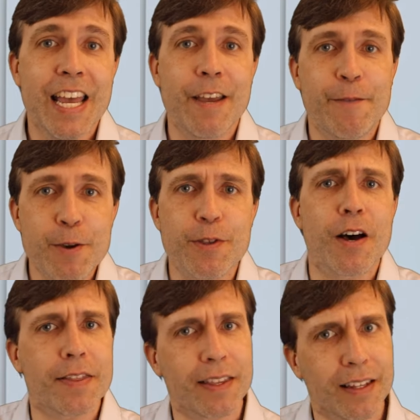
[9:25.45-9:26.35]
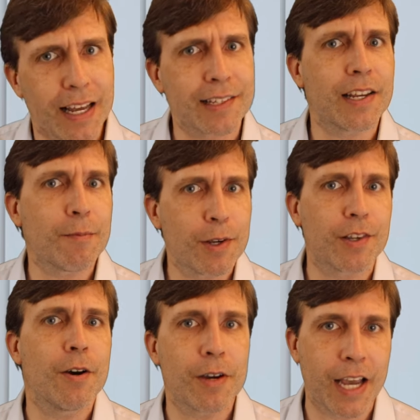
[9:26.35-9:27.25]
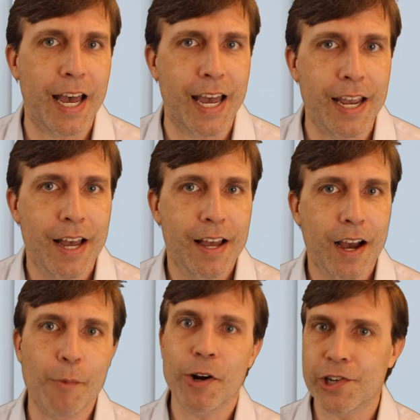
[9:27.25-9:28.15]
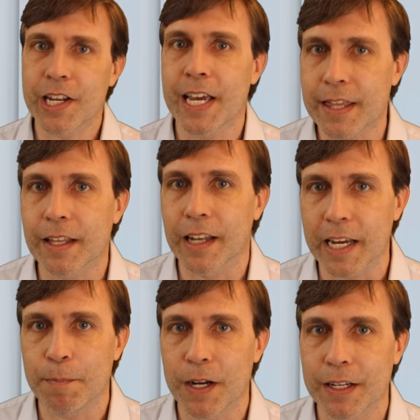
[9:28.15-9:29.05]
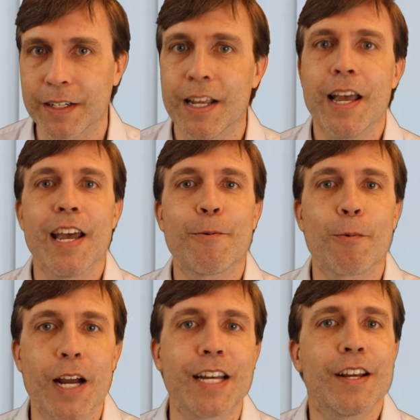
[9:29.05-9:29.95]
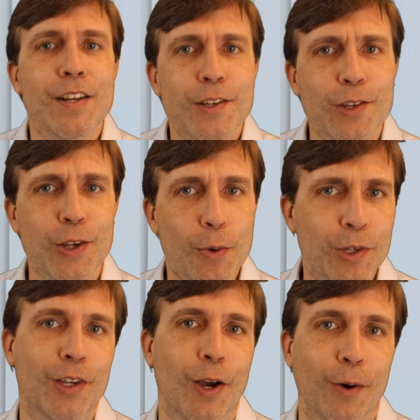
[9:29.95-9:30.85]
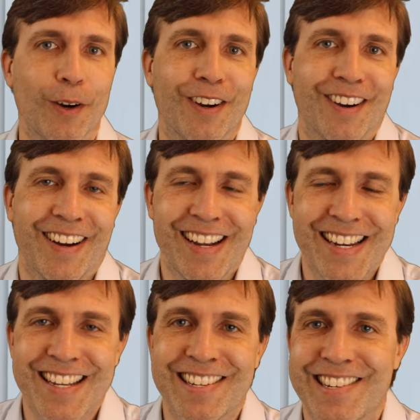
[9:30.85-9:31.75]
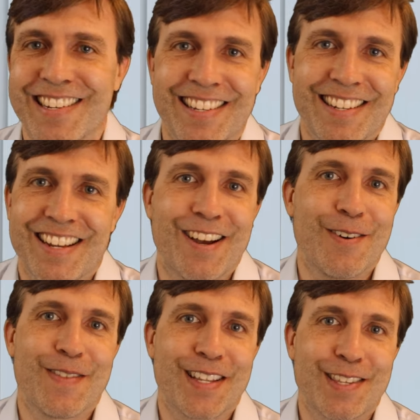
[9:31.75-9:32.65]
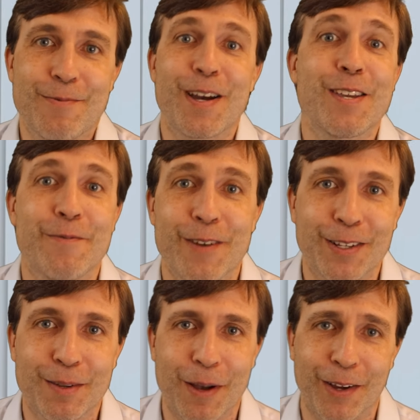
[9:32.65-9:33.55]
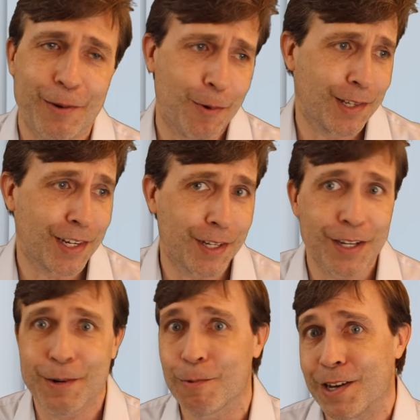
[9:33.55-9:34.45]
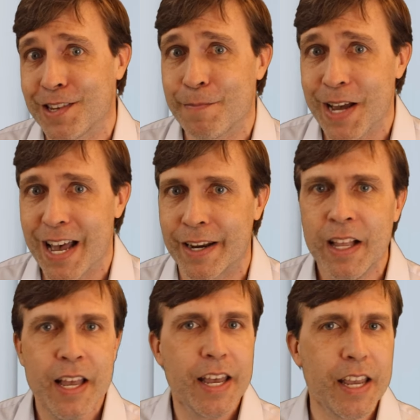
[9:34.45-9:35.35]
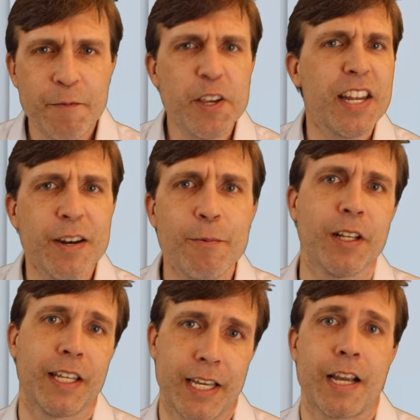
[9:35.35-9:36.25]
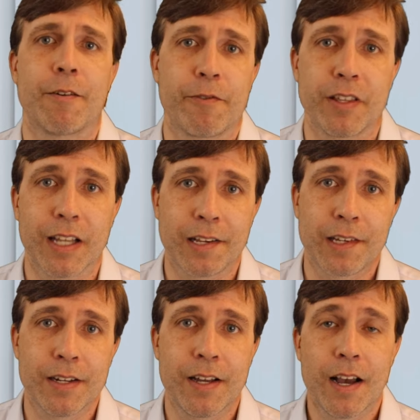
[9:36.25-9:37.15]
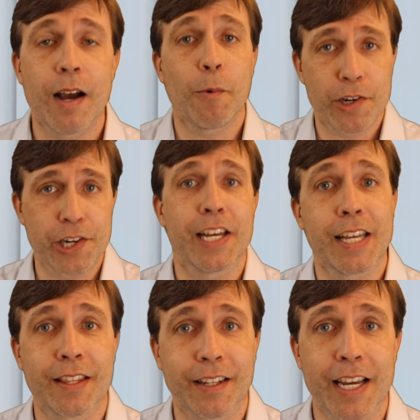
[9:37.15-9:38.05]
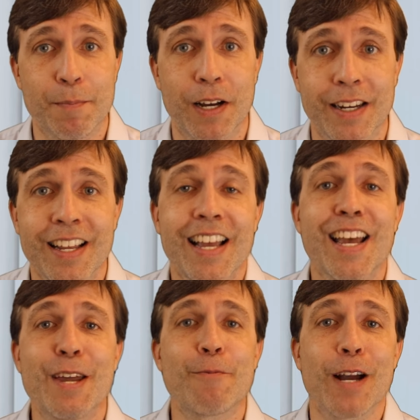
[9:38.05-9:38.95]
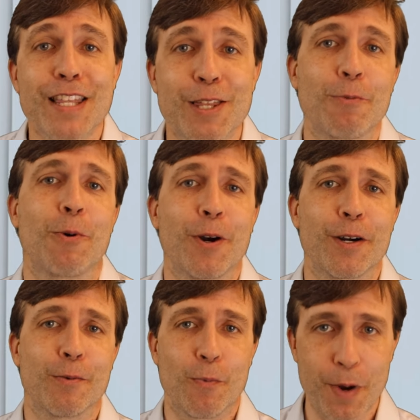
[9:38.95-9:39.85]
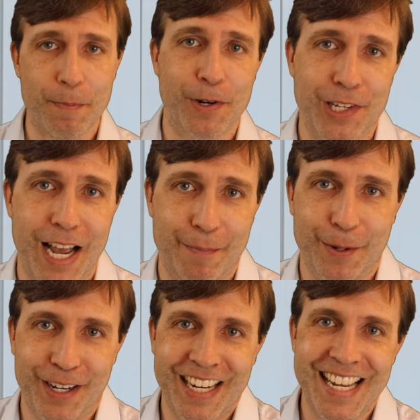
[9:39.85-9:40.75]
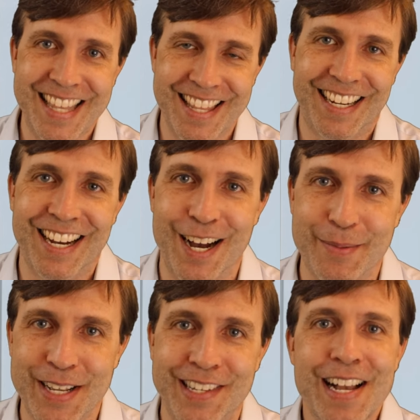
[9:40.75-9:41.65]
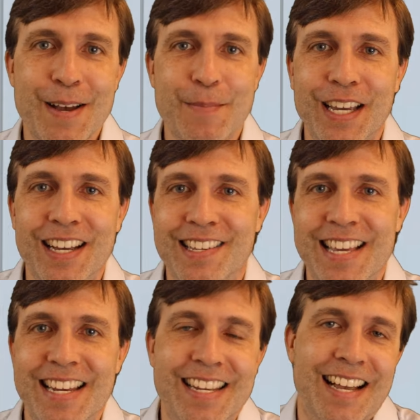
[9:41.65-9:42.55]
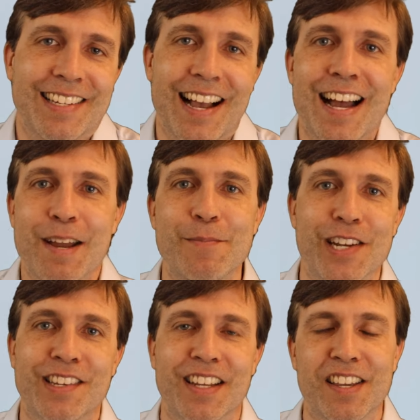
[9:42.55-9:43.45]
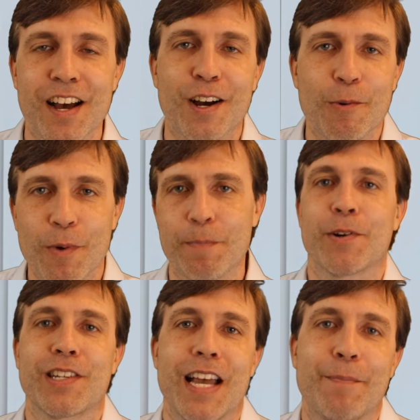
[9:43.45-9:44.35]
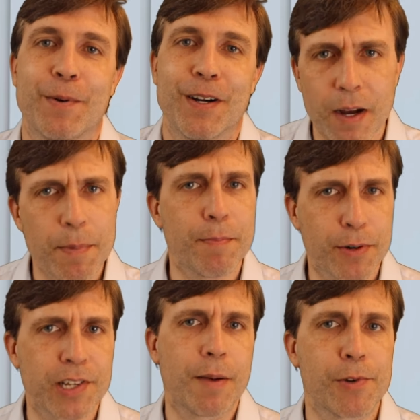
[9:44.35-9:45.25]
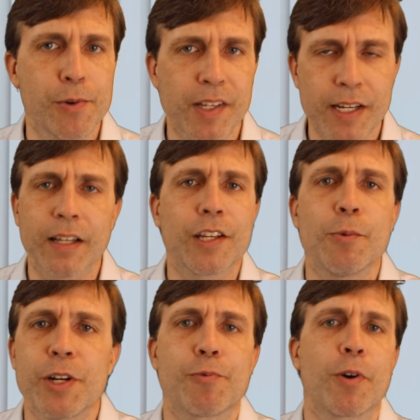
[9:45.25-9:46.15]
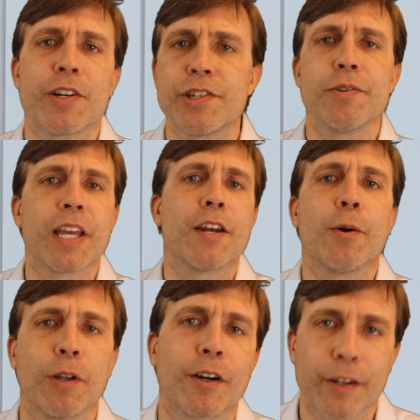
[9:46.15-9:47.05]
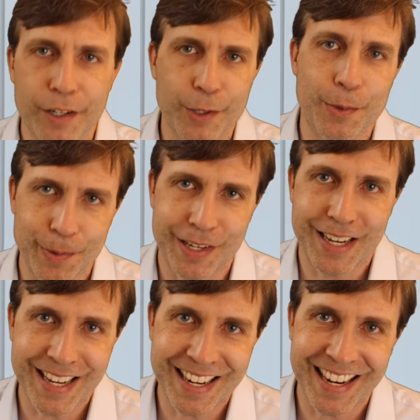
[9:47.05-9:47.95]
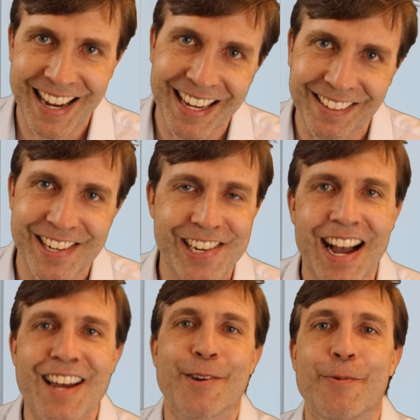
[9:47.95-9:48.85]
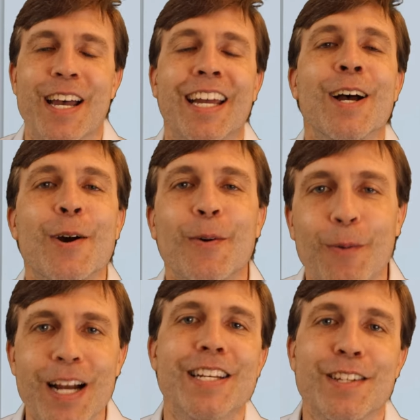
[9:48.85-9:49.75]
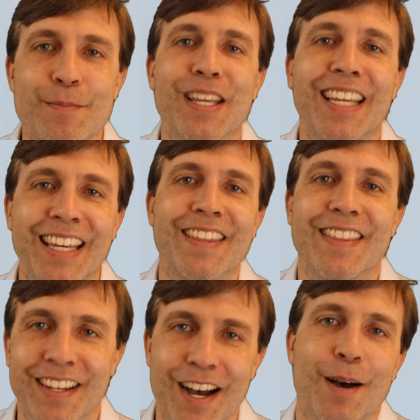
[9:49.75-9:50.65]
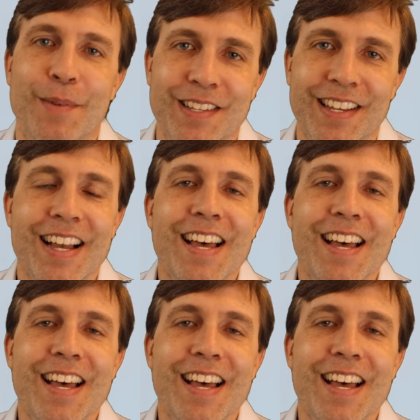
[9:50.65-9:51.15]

If you thought the lesson was okay, I want you to hit the like button and write so so. All right. It's just, you know, that's the way you felt about it. Wasn't good, wasn't bad. If you didn't really care for the lesson, I want you to hit the like button and write the word whippersnapper in the comments because then, yes, I'm just a young whippersnapper, a bit presumptuous, telling you which words you can no longer use in English. Either way, write to me in the comments.